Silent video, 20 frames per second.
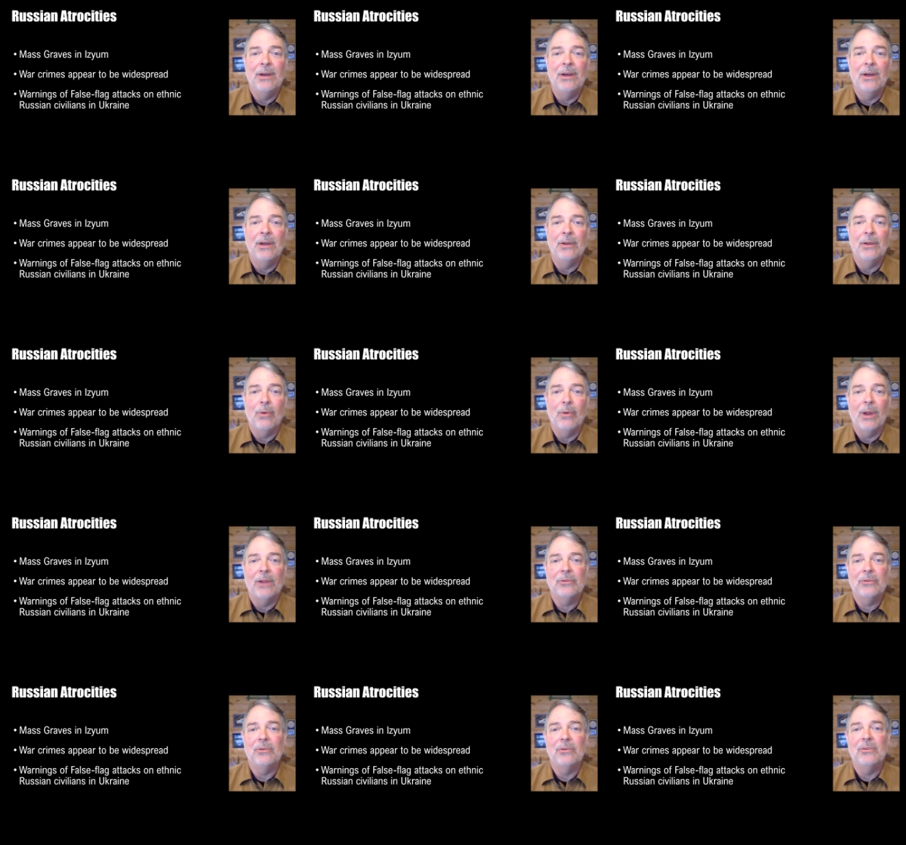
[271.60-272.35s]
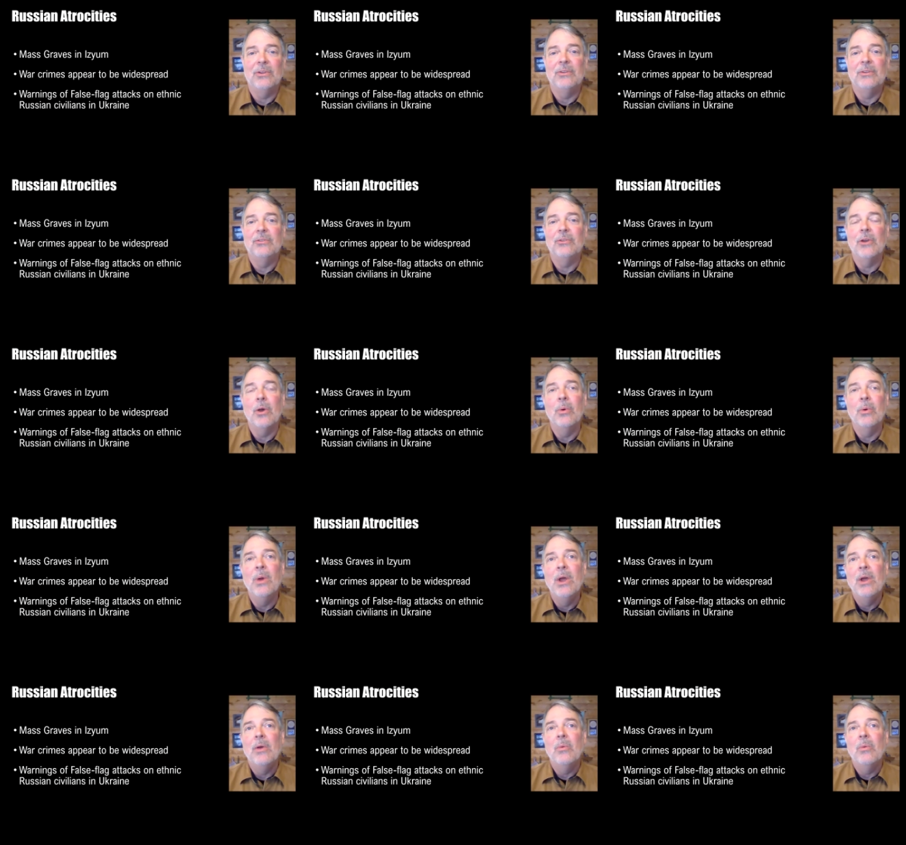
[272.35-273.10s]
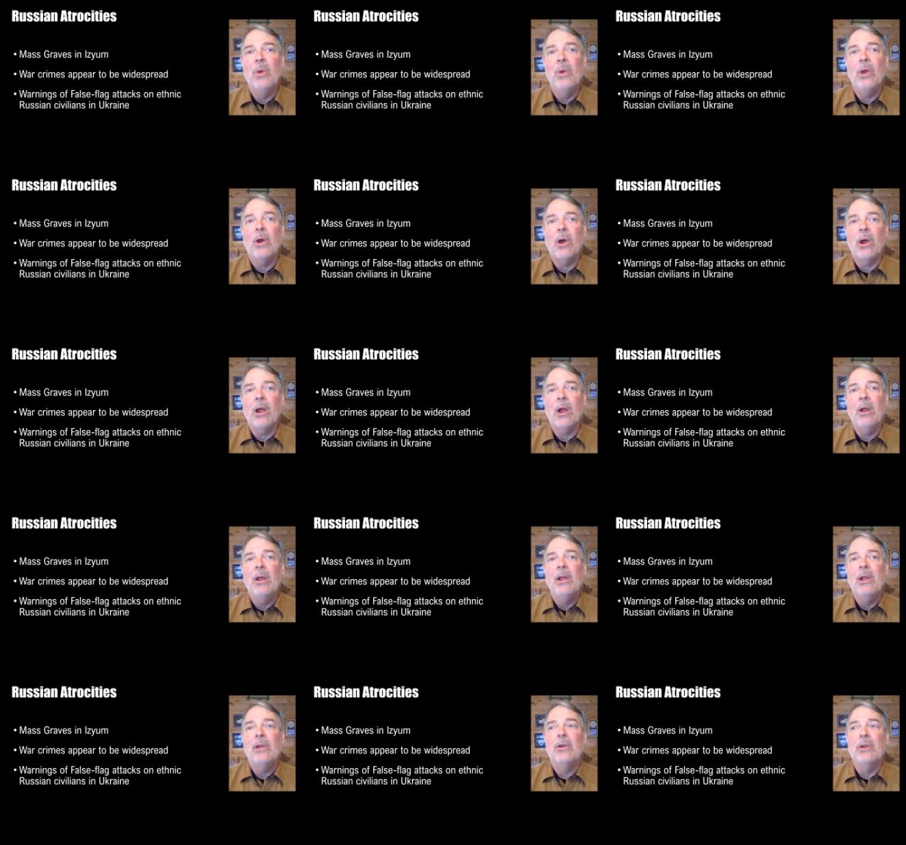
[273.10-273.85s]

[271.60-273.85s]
aggressors. And so we are